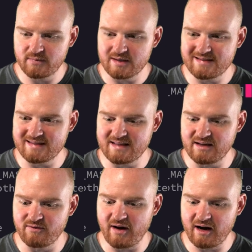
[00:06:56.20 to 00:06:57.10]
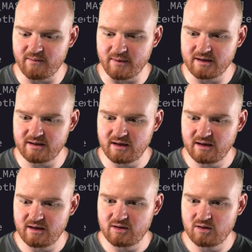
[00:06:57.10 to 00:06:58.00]
This is in the environment.
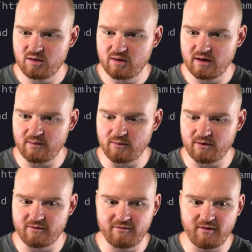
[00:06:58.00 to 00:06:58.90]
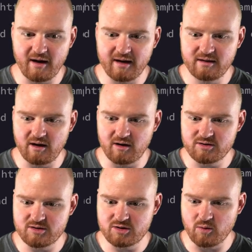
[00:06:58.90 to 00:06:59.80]
And we want to find our
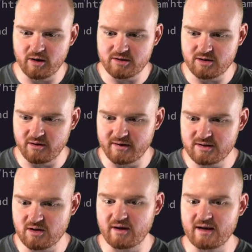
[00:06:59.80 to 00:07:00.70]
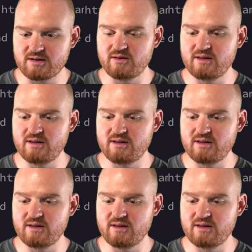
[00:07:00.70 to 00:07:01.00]
storage service. Okay, so